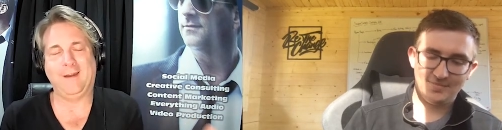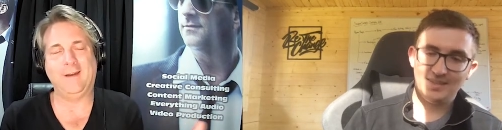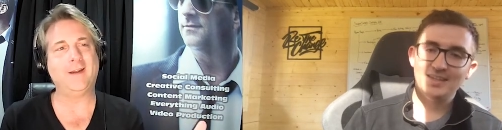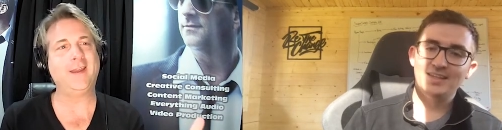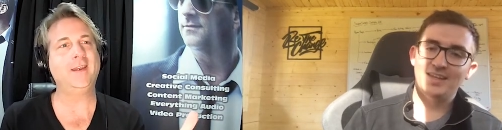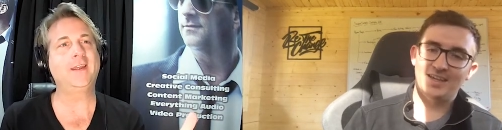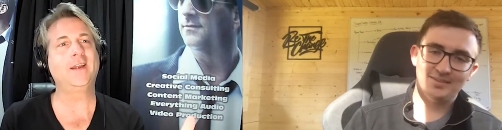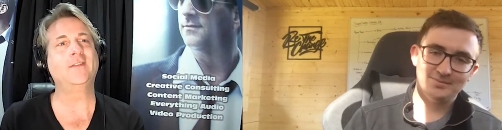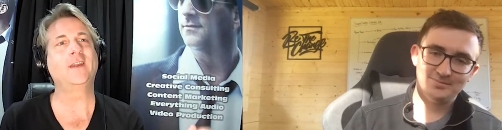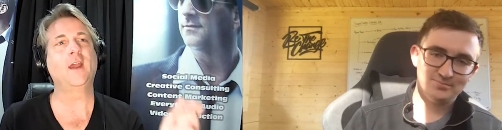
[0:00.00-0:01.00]
Speaker 1: right? Yeah. And you can have
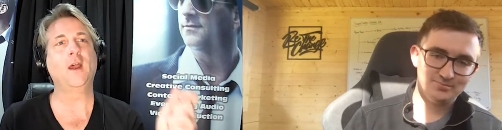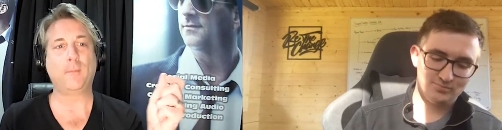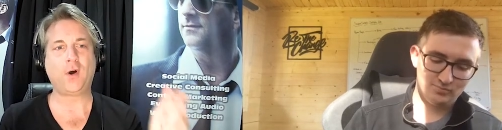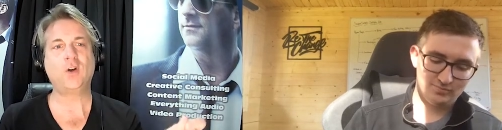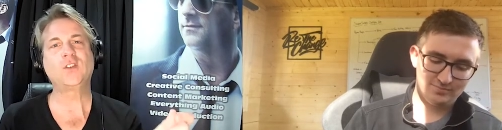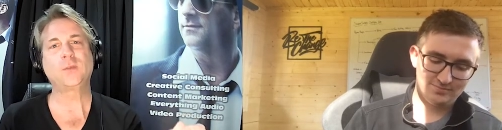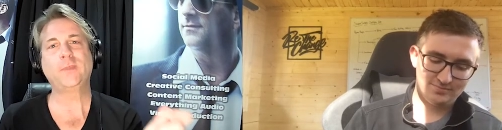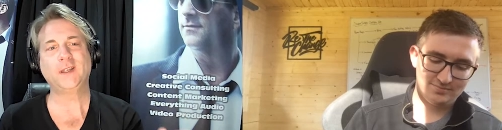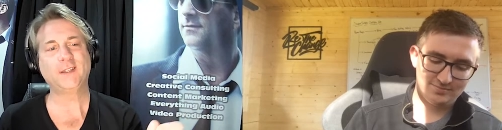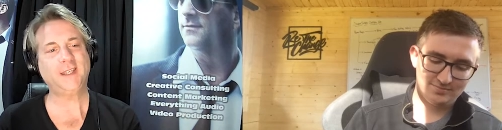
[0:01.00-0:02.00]
like
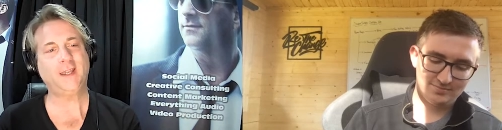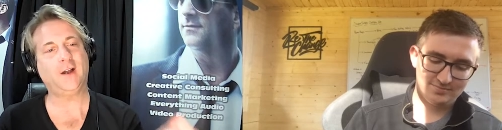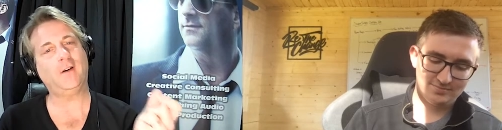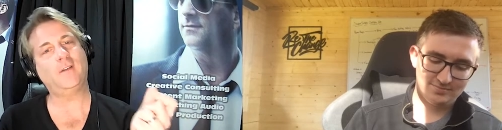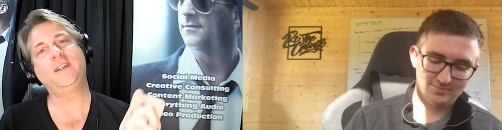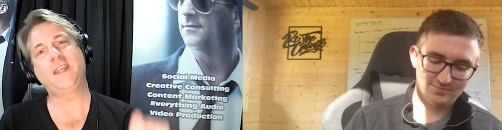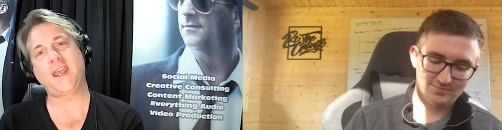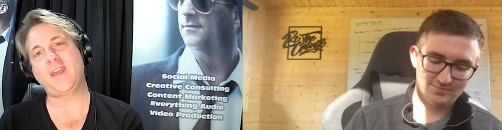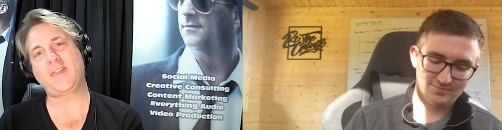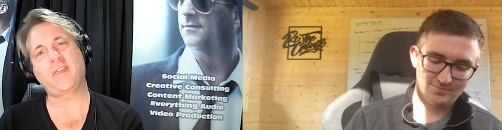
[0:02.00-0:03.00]
possibility of
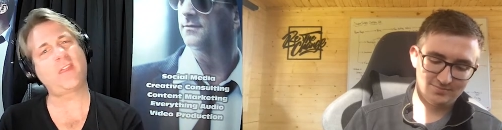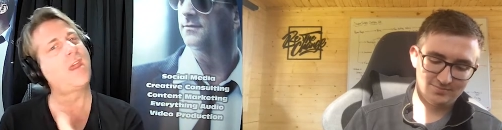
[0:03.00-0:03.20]
death.